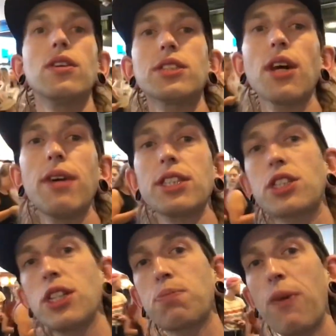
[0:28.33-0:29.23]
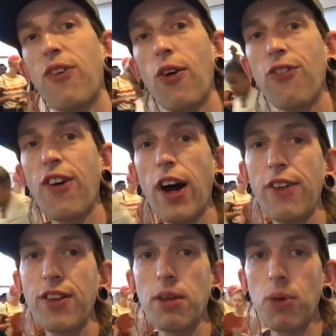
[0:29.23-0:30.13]
So it's just before
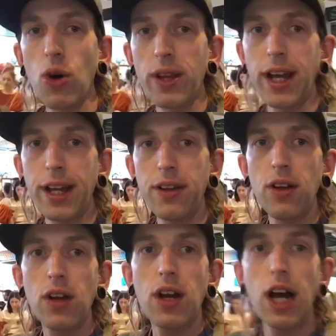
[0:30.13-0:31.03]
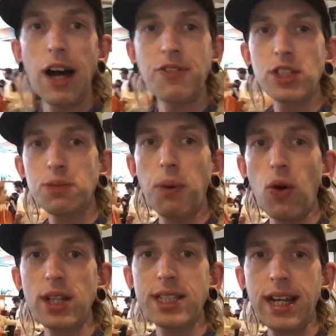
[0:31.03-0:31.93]
five in the morning. I've just
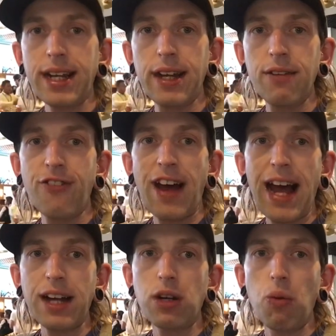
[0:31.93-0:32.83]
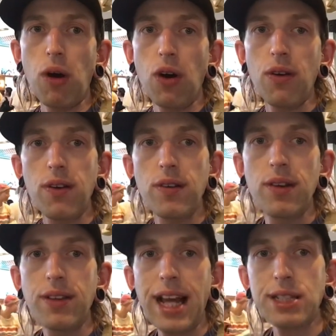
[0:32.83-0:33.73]
bought a ticket for Angkor Wat.
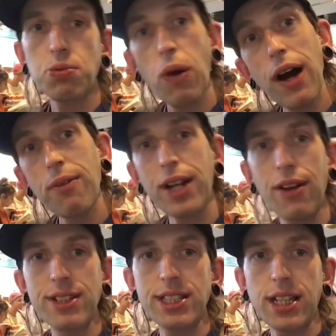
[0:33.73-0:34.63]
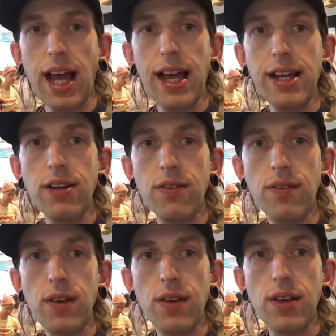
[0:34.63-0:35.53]
That's where I'm going today.
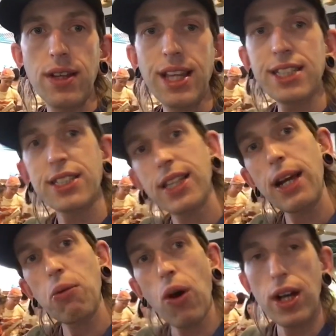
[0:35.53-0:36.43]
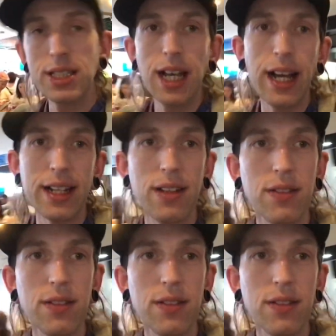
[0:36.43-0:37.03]
Let's see what it's like.